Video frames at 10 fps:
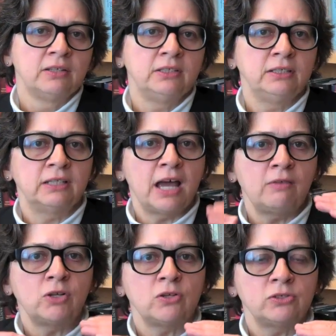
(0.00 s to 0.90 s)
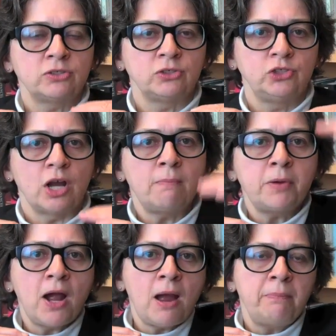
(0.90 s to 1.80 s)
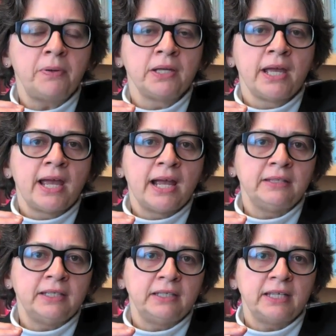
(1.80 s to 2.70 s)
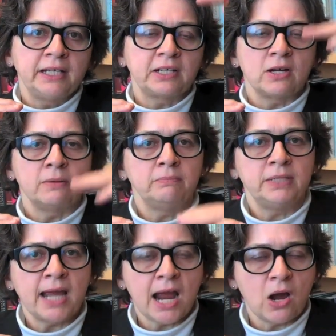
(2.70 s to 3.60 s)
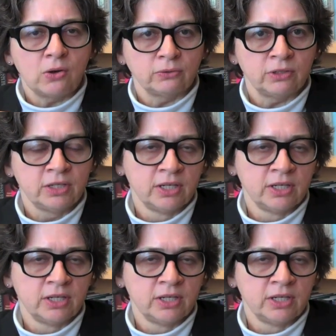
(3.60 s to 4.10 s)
The levels jump up and then they come down,